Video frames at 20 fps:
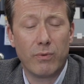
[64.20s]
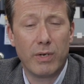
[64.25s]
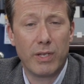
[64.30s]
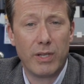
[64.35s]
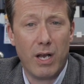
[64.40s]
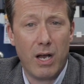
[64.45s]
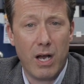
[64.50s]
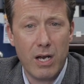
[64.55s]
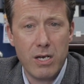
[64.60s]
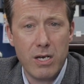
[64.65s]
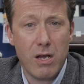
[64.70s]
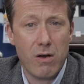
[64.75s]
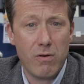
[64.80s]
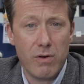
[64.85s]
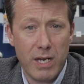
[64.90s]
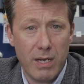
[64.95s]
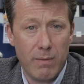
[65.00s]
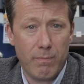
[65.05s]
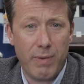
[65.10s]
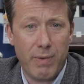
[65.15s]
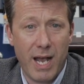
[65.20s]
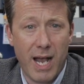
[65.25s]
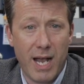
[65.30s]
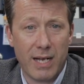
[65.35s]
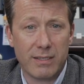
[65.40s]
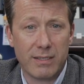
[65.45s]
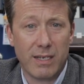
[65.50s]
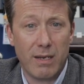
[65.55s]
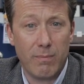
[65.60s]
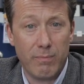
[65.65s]
with unknown
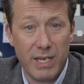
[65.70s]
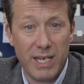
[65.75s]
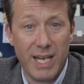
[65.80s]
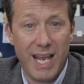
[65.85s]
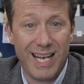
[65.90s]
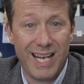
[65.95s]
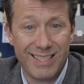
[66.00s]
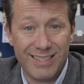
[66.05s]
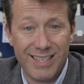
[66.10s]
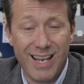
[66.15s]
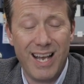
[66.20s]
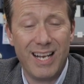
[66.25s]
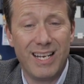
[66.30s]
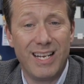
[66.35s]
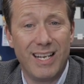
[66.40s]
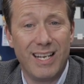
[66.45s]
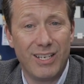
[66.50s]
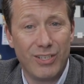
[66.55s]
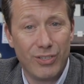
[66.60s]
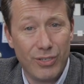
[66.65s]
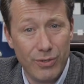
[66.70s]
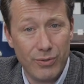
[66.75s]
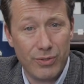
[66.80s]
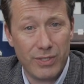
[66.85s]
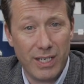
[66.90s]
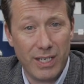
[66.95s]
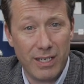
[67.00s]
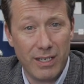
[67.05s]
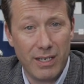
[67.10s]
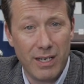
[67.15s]
impacts can be
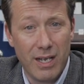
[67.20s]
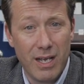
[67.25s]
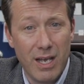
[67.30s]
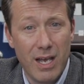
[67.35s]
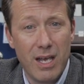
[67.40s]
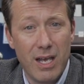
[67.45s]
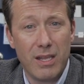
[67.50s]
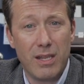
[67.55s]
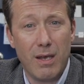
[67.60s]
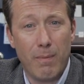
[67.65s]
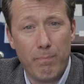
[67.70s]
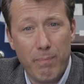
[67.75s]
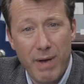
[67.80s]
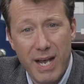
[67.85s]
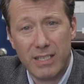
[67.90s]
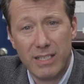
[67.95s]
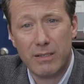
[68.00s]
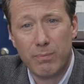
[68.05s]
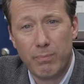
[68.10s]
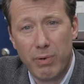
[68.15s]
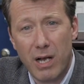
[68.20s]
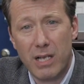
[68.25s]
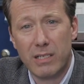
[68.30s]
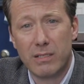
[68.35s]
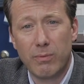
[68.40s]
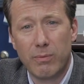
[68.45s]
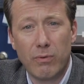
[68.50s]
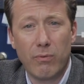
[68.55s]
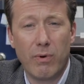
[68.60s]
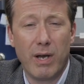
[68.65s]
anxiety-inducing, the best
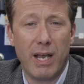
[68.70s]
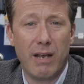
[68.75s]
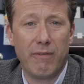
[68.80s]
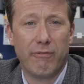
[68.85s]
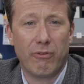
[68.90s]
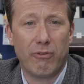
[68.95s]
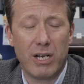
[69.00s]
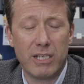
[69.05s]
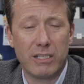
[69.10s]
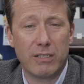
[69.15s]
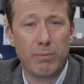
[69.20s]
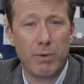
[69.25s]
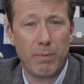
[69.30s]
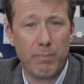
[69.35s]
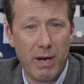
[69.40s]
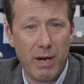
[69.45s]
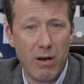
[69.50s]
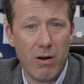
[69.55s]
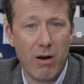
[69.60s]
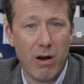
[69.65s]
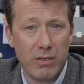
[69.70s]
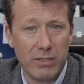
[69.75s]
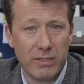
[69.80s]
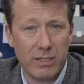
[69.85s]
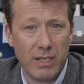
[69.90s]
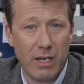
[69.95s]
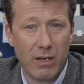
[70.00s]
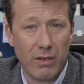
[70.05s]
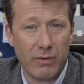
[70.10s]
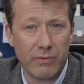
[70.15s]
possible way for us to prepare
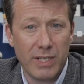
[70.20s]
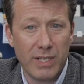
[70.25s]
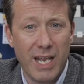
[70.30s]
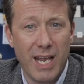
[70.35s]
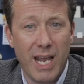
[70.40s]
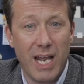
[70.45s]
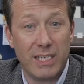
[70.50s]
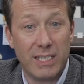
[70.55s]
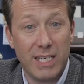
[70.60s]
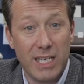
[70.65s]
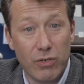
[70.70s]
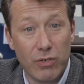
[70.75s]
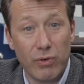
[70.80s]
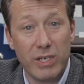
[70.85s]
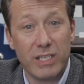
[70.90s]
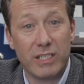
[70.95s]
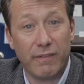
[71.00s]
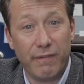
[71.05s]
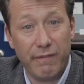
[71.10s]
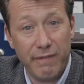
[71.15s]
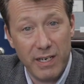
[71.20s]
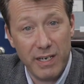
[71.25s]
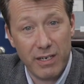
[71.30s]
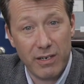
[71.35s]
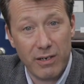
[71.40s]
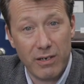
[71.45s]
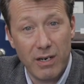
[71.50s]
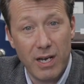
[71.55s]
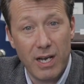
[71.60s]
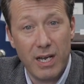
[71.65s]
ourselves and decrease
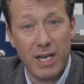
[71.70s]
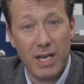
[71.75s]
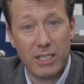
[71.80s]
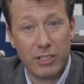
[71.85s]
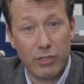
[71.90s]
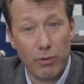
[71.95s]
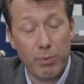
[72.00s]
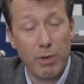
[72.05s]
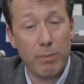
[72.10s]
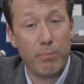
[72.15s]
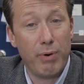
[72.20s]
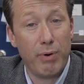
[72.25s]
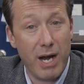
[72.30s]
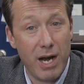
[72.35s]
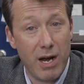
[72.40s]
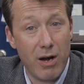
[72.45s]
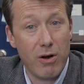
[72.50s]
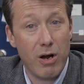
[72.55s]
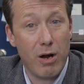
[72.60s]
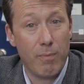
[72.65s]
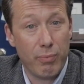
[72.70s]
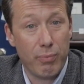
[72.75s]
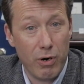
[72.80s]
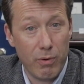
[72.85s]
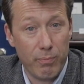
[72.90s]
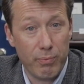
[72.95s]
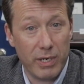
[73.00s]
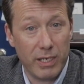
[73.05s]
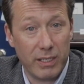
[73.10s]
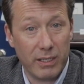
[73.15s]
fear is to prepare
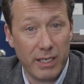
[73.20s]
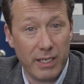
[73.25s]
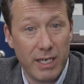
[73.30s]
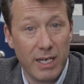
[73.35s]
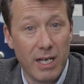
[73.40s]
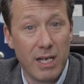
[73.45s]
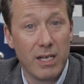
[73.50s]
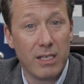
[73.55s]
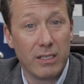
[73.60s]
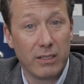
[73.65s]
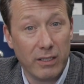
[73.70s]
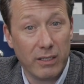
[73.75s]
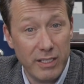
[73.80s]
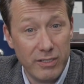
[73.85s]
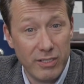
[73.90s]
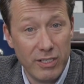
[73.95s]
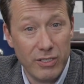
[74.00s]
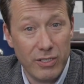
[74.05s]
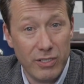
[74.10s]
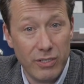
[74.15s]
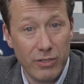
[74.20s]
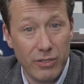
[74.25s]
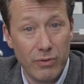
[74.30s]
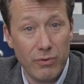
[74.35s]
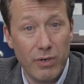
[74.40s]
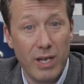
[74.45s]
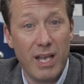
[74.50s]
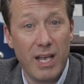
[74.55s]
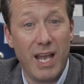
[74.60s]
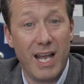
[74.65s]
appropriately, listen
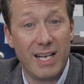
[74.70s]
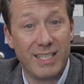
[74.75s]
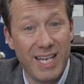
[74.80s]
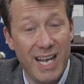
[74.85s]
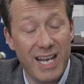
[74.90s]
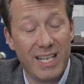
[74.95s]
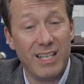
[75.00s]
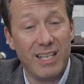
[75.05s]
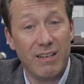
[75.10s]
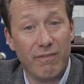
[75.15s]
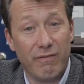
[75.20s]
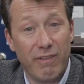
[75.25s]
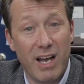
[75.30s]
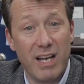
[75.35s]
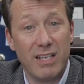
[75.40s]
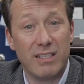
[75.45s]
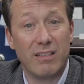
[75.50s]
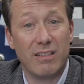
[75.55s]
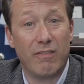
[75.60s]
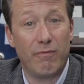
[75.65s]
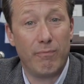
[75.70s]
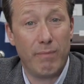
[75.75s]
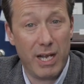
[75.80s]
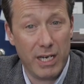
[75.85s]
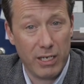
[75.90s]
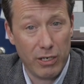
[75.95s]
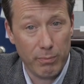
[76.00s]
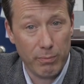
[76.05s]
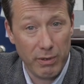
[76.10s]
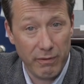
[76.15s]
to and take the advice of
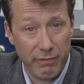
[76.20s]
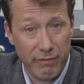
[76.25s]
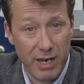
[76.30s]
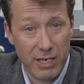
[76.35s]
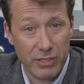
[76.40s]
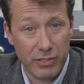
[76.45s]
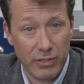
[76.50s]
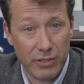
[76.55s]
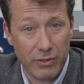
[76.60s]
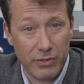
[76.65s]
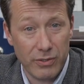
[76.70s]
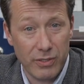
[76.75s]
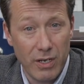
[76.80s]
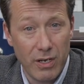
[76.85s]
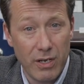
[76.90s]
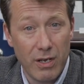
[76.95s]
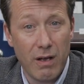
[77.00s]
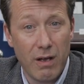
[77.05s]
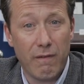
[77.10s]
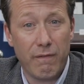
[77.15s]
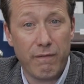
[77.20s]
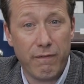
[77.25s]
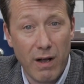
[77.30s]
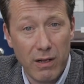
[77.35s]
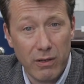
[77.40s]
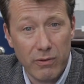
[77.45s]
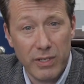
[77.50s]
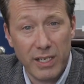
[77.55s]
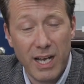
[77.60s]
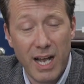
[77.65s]
medical professionals,
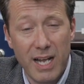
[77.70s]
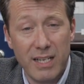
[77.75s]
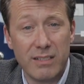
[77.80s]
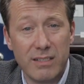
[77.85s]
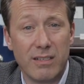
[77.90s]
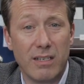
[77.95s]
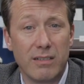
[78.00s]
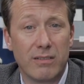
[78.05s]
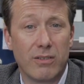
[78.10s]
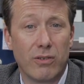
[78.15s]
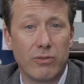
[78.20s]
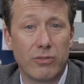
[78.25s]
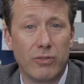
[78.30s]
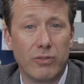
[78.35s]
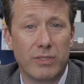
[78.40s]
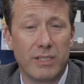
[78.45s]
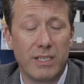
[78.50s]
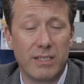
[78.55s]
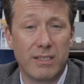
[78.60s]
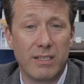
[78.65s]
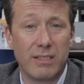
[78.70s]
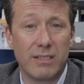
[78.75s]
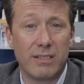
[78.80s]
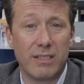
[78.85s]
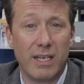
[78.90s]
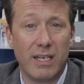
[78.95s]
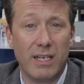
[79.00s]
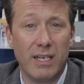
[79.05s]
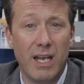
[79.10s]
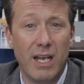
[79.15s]
follow the guidance on social
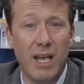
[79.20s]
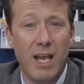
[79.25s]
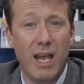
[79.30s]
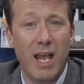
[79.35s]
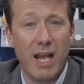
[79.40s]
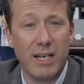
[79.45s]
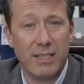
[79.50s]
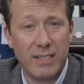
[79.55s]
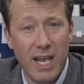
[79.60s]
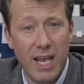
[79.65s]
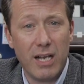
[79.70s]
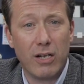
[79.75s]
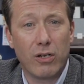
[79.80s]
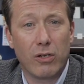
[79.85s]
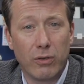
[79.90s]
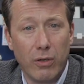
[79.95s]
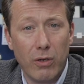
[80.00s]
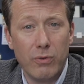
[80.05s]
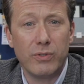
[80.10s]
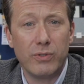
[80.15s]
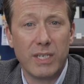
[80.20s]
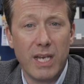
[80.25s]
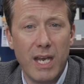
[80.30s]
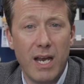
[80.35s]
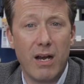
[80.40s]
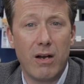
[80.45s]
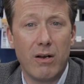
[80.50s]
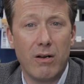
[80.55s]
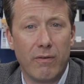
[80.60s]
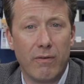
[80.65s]
distancing, and take close
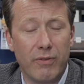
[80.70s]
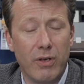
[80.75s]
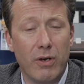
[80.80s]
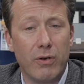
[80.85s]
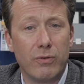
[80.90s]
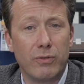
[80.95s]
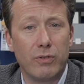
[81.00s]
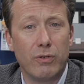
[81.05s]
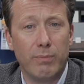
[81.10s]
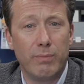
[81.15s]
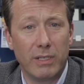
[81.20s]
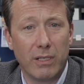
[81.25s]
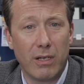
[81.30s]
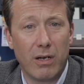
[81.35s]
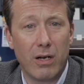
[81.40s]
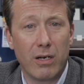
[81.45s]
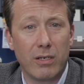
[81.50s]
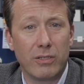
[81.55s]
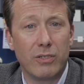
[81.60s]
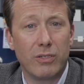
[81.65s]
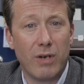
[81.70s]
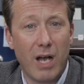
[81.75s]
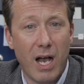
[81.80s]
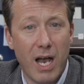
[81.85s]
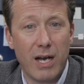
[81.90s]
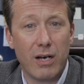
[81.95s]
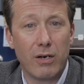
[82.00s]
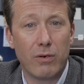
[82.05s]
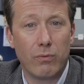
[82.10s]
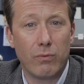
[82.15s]
care of those who belong to
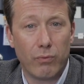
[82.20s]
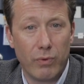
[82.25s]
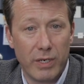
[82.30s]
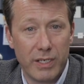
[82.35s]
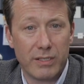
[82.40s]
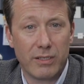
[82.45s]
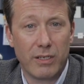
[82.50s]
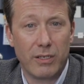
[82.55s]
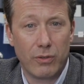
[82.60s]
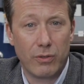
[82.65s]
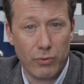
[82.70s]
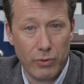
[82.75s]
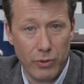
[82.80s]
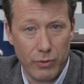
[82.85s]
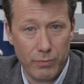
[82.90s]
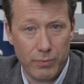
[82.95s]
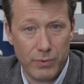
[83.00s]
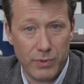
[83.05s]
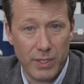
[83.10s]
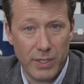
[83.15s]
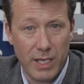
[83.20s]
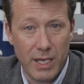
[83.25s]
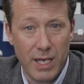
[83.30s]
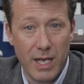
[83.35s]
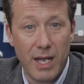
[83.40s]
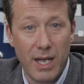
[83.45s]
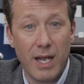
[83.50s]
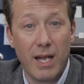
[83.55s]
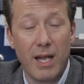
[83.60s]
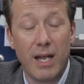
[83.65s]
higher risk groups.
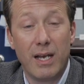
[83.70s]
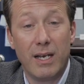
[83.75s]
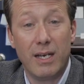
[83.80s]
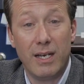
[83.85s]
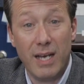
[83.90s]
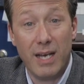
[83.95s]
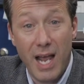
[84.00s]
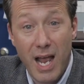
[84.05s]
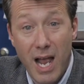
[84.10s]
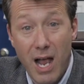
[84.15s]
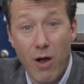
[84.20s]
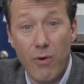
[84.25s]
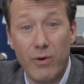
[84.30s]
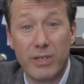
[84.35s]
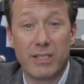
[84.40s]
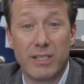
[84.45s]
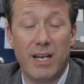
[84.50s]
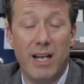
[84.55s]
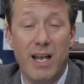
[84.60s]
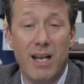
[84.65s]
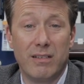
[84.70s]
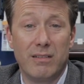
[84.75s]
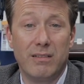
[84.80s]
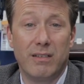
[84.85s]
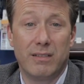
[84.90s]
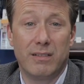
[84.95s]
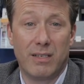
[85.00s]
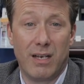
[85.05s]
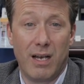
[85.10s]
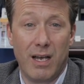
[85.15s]
Now is an
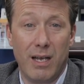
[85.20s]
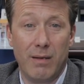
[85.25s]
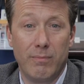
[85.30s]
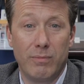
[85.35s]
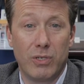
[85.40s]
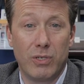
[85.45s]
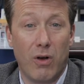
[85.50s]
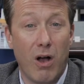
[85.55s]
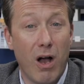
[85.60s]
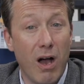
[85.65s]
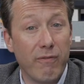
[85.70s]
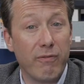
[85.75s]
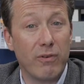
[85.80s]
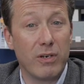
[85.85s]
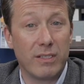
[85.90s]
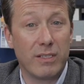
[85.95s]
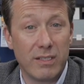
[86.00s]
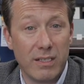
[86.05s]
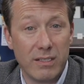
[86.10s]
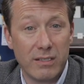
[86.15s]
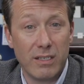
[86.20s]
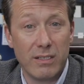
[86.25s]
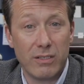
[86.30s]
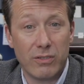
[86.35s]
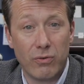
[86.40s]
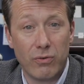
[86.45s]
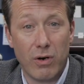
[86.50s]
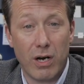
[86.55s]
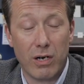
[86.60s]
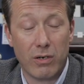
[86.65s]
excellent time to offer
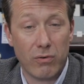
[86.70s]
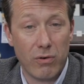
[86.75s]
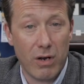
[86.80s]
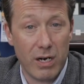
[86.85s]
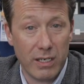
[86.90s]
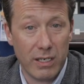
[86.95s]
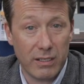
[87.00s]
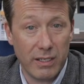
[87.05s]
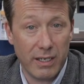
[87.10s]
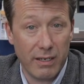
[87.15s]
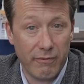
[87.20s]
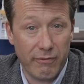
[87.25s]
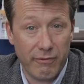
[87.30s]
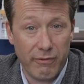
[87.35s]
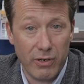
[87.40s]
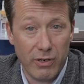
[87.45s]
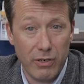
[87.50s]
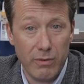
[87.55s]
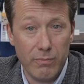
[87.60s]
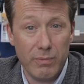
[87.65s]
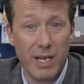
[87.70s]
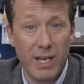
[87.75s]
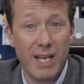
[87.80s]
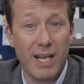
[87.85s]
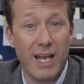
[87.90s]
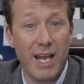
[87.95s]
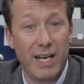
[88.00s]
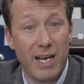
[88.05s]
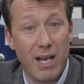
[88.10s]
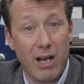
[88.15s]
assistance to our chronically infirmed
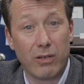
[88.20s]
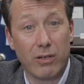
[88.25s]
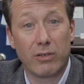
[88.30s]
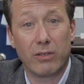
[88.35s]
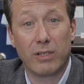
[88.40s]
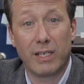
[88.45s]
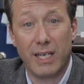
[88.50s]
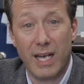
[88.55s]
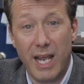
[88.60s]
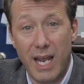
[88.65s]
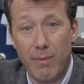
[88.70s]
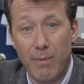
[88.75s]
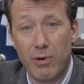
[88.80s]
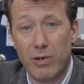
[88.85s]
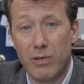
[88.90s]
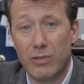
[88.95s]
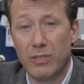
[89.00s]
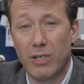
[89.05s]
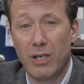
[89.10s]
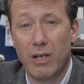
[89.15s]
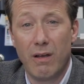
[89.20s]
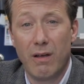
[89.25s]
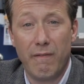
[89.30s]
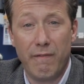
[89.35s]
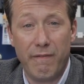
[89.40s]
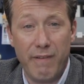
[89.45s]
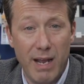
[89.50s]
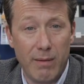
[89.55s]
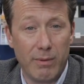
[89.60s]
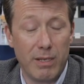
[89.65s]
and elderly neighbors,
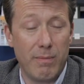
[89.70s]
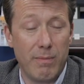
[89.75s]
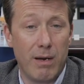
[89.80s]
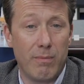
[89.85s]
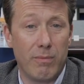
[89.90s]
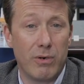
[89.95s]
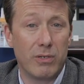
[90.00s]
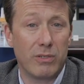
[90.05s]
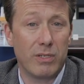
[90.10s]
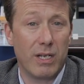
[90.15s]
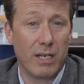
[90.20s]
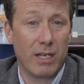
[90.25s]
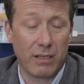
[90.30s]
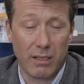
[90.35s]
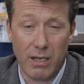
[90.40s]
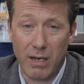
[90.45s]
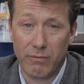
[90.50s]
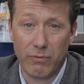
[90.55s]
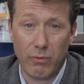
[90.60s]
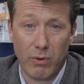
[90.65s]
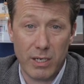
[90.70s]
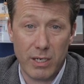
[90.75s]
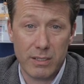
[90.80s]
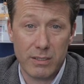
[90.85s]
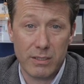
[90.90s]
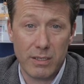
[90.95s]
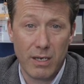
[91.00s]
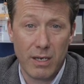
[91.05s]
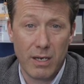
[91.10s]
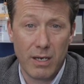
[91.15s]
family members, and loved
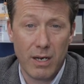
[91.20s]
ones.